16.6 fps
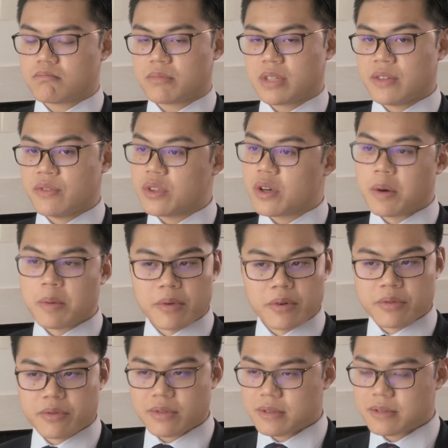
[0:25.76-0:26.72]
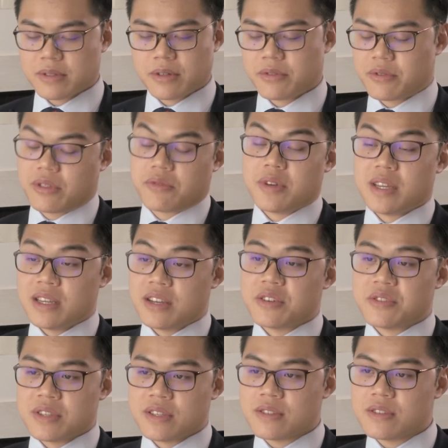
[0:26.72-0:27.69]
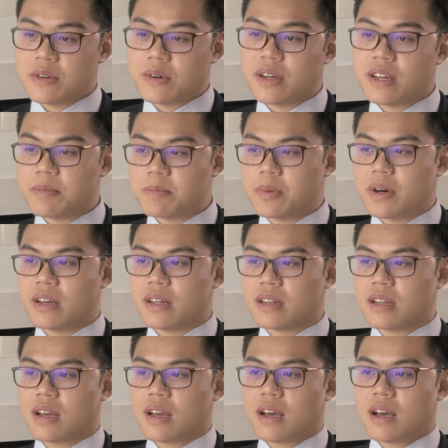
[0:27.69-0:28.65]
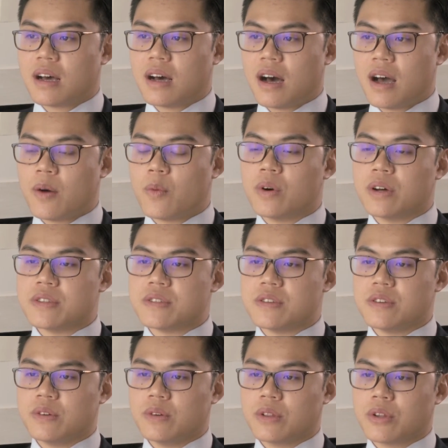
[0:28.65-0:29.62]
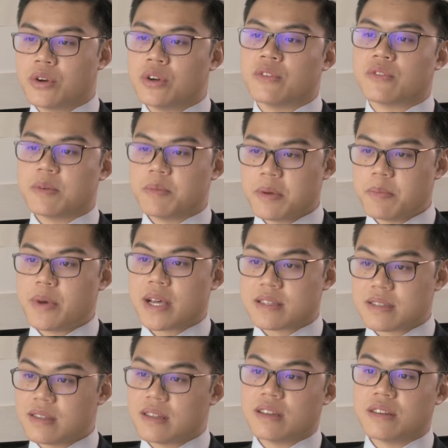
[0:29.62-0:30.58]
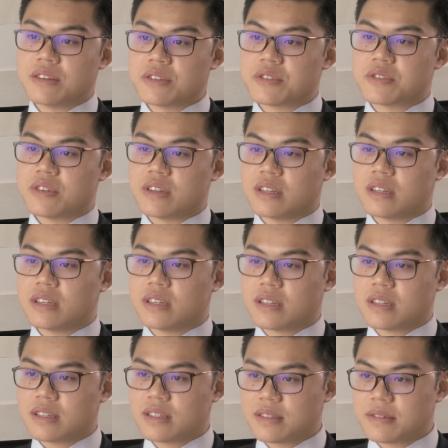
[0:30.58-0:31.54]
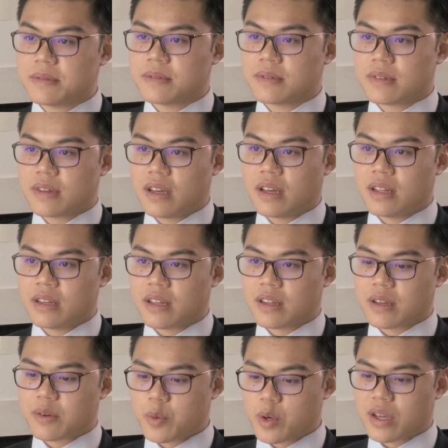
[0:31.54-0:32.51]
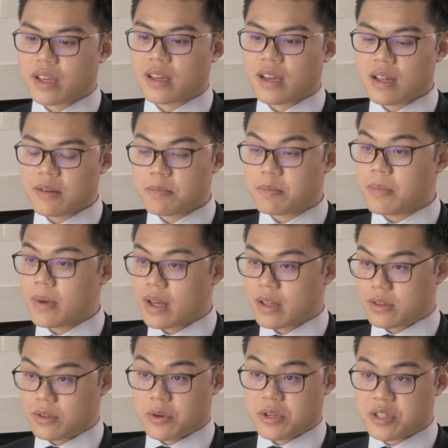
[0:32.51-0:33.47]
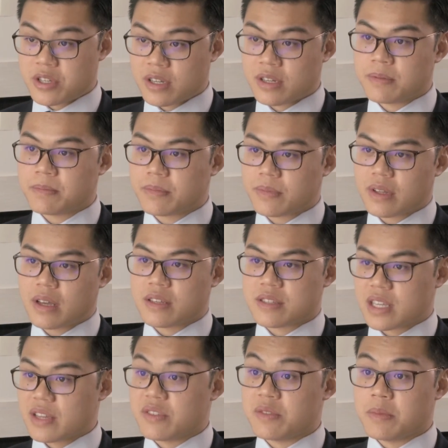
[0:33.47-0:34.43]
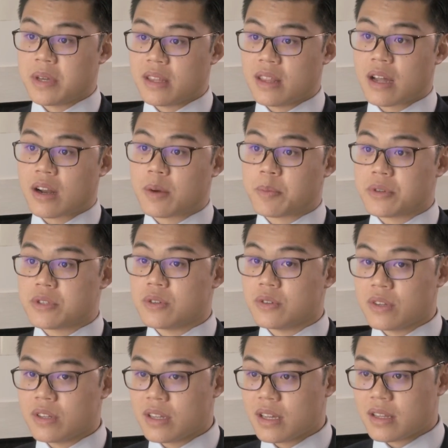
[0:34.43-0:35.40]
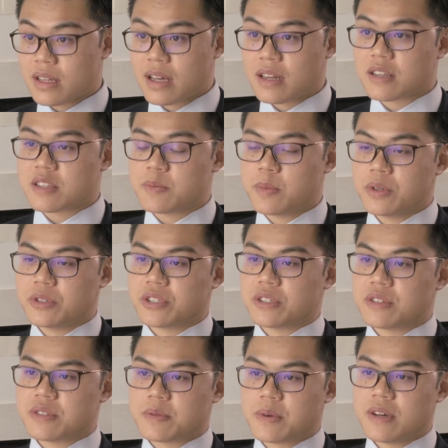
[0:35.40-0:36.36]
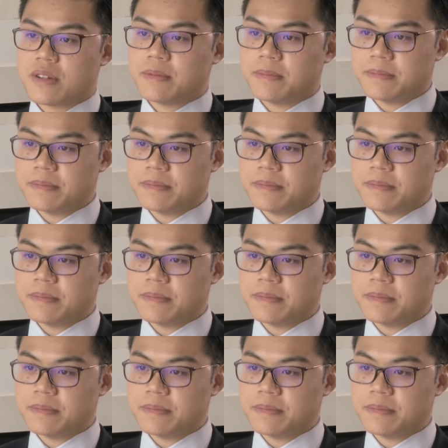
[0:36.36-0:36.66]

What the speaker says: even though I'm 3 years into it, but I want to learn from the best in the industry. And I think working at Deutsche has given me that opportunity and that exposure as well.